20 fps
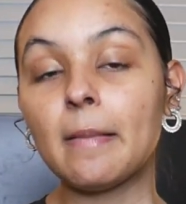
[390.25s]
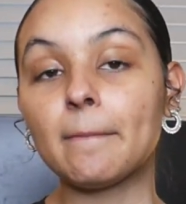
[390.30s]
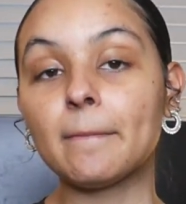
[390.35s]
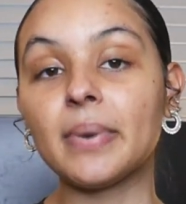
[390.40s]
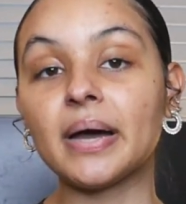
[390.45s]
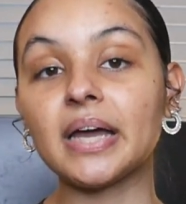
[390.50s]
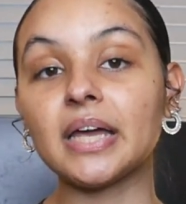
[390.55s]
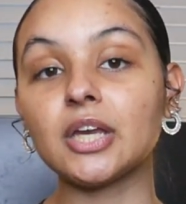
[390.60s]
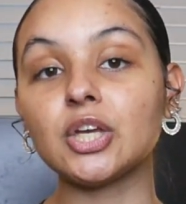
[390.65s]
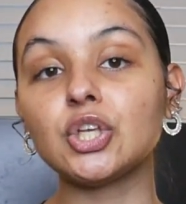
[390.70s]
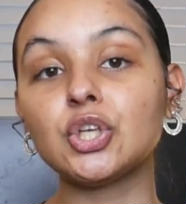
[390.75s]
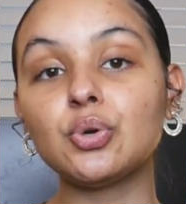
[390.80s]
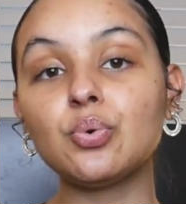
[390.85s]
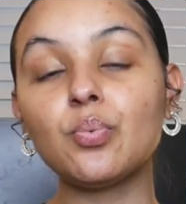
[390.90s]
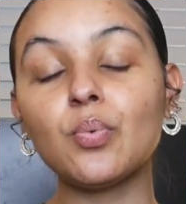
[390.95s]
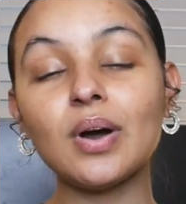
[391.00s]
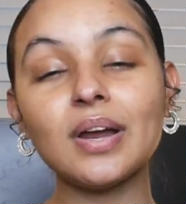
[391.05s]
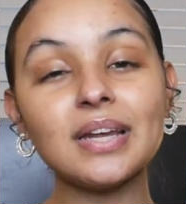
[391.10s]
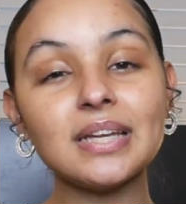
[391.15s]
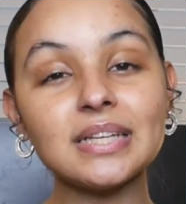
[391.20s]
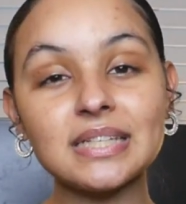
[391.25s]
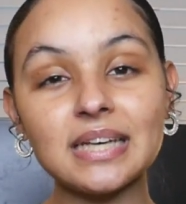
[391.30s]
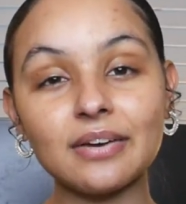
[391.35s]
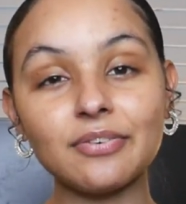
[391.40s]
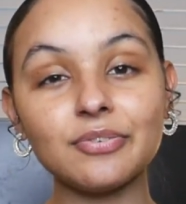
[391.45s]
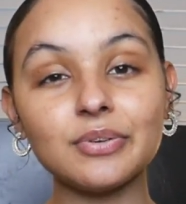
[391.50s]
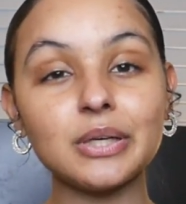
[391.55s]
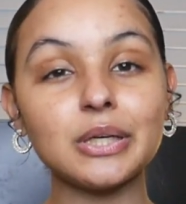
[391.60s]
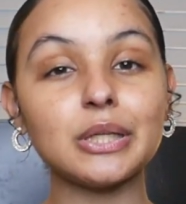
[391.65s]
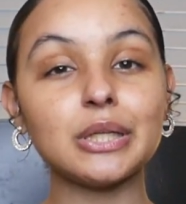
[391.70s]
but you want to
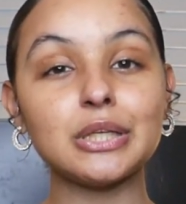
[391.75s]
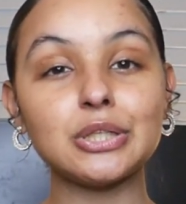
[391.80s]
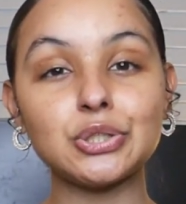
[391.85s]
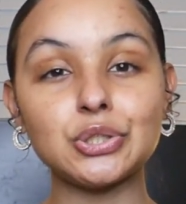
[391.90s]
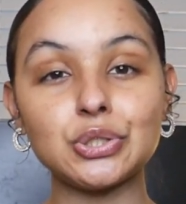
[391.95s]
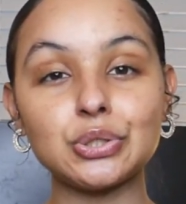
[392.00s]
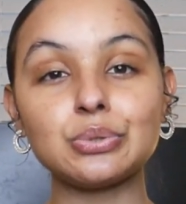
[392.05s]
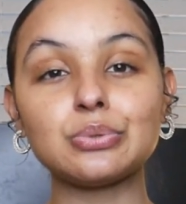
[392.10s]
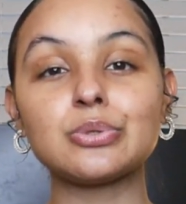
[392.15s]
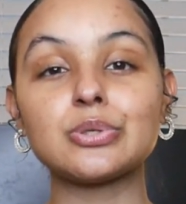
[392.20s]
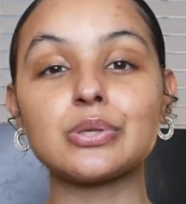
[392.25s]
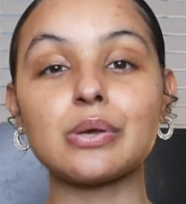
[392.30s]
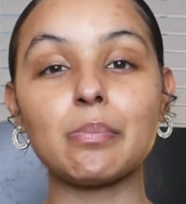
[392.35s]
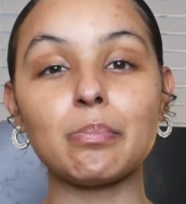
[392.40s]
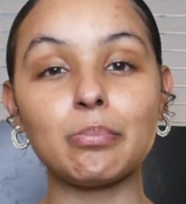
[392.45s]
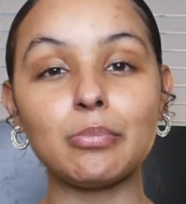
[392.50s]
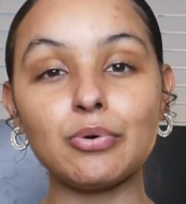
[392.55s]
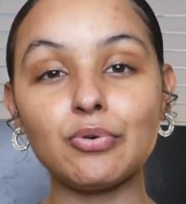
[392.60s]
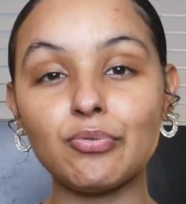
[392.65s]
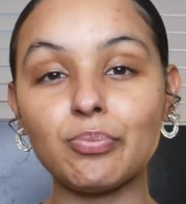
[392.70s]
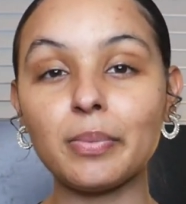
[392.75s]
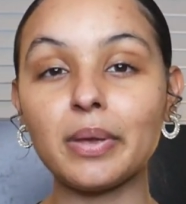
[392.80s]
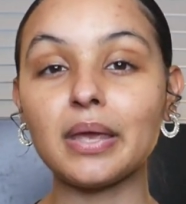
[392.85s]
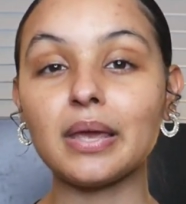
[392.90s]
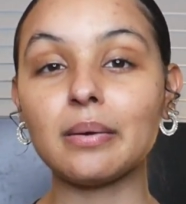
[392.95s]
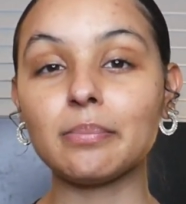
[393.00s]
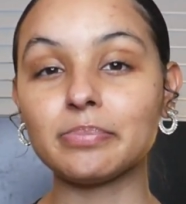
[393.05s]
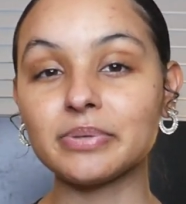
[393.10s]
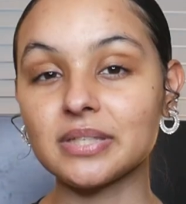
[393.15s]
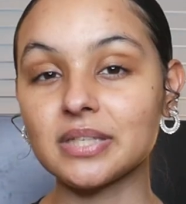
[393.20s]
definitely do some movement
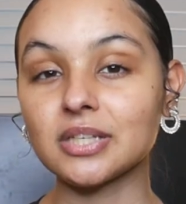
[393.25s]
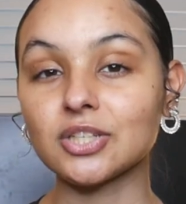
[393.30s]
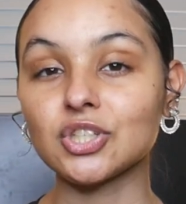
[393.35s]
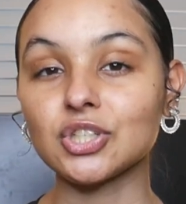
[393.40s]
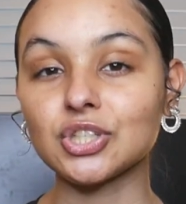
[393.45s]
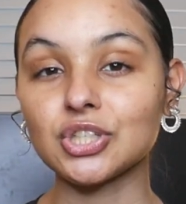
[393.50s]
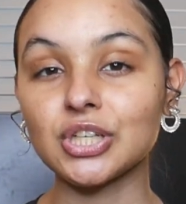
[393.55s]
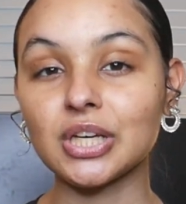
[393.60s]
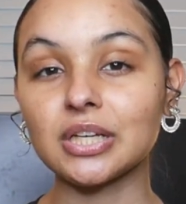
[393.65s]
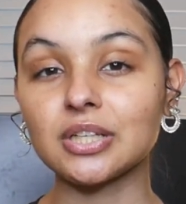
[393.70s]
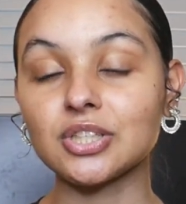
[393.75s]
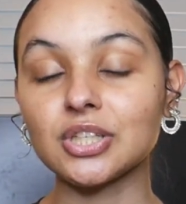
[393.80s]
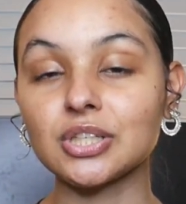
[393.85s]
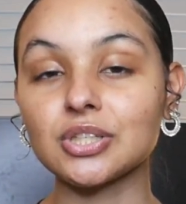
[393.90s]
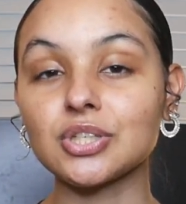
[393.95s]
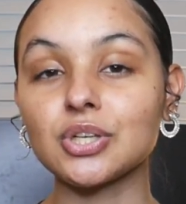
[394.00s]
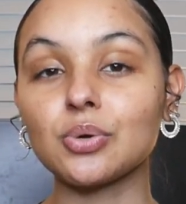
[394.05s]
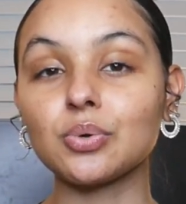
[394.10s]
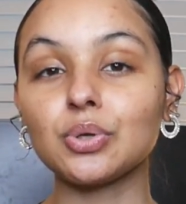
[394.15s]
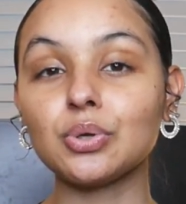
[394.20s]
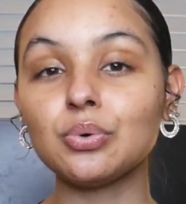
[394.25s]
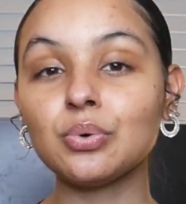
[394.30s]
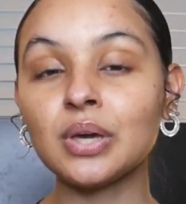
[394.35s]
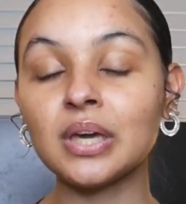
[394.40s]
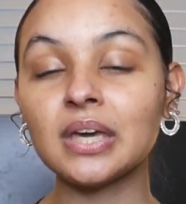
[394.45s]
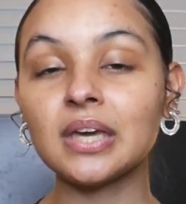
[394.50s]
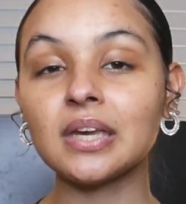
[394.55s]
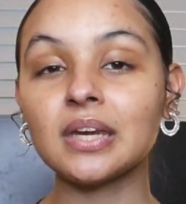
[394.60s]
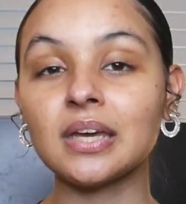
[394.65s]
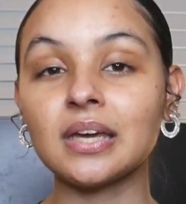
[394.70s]
and position changing so you
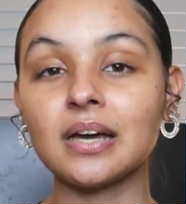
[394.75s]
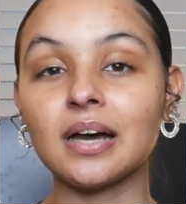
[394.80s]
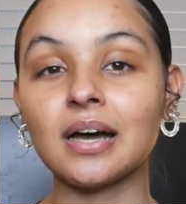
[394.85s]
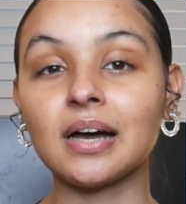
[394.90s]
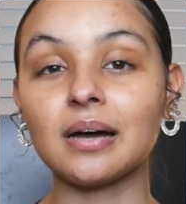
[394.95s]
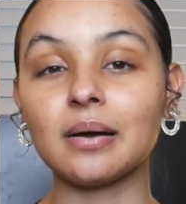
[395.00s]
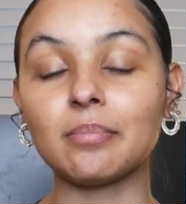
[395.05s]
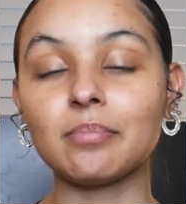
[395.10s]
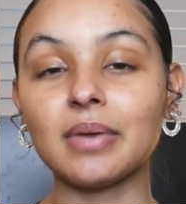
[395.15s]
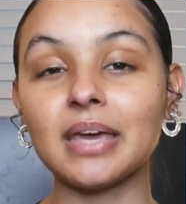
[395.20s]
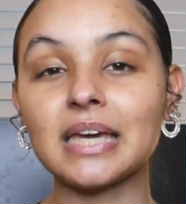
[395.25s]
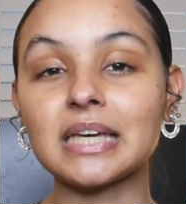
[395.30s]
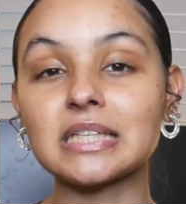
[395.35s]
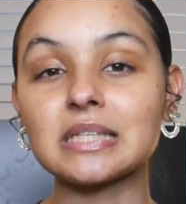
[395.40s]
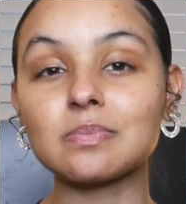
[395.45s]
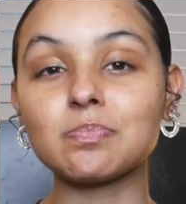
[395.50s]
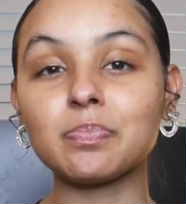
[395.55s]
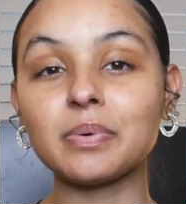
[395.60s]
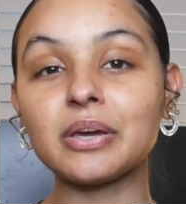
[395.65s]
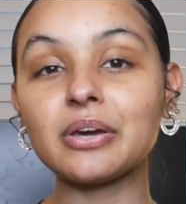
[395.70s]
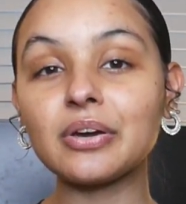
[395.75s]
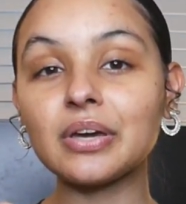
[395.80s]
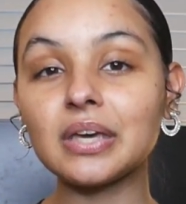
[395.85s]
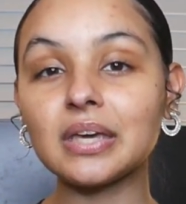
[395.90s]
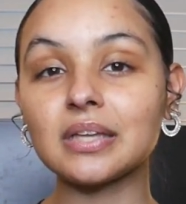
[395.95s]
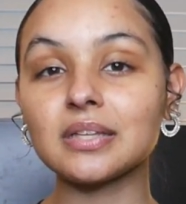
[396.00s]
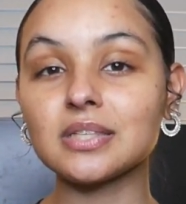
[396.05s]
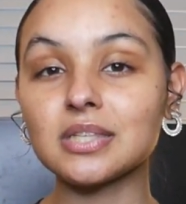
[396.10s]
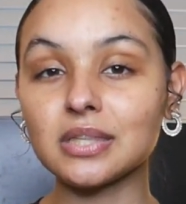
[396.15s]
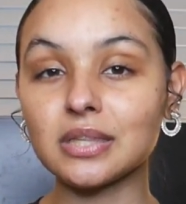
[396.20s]
can
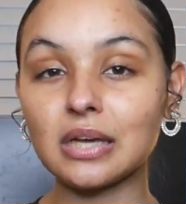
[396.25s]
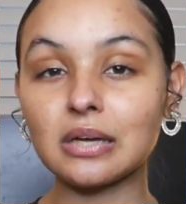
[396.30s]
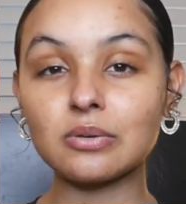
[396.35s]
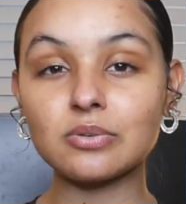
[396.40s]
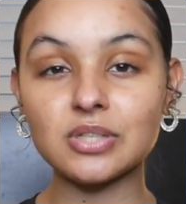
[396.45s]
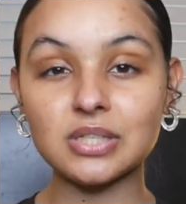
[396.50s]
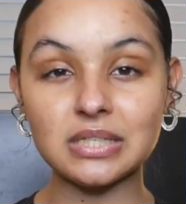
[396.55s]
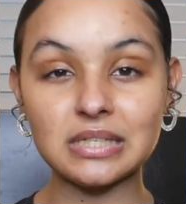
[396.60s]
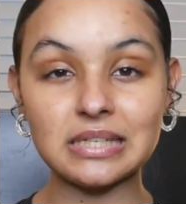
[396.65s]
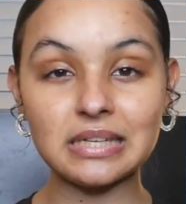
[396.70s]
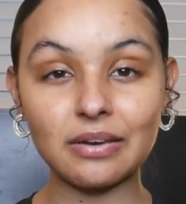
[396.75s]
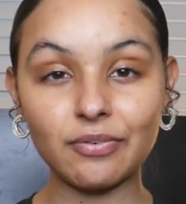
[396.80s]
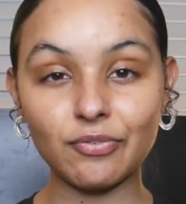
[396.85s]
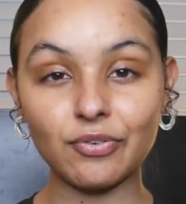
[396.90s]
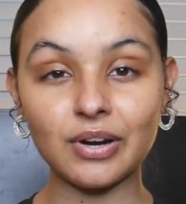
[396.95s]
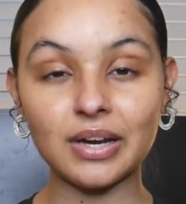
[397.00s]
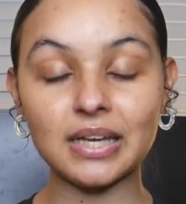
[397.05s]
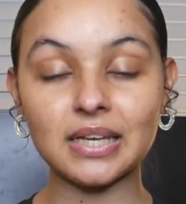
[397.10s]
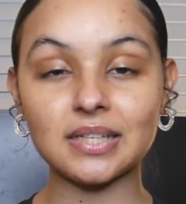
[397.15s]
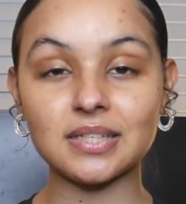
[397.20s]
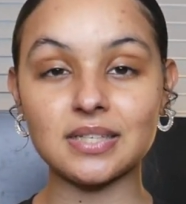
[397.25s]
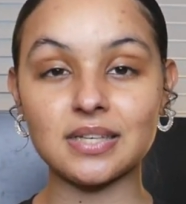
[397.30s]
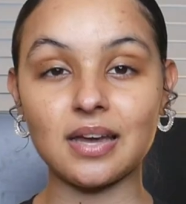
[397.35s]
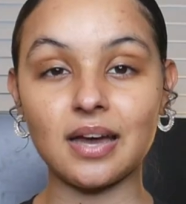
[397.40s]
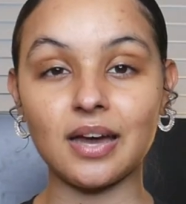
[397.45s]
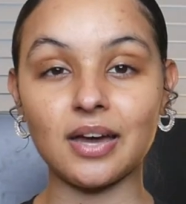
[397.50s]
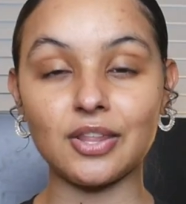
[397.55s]
experience those different